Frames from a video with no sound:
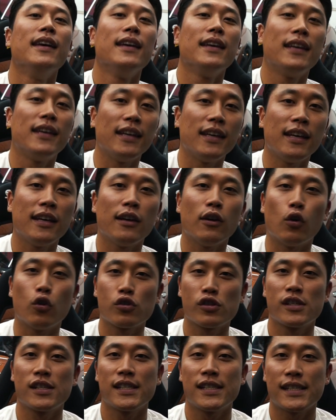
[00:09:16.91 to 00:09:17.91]
he or
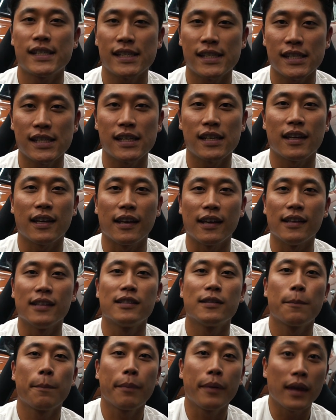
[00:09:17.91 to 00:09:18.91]
she
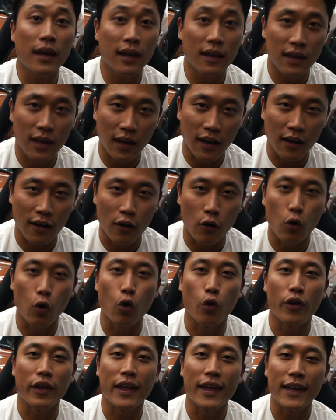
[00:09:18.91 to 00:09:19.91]
is peeking
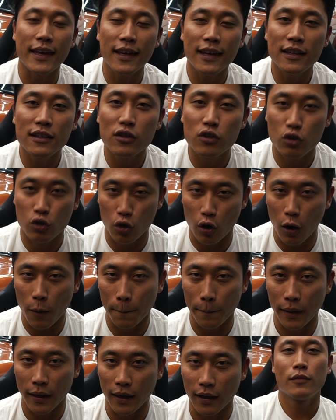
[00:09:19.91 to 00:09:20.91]
or
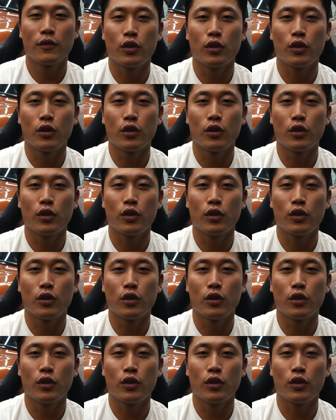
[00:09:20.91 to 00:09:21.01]
eavesdropping.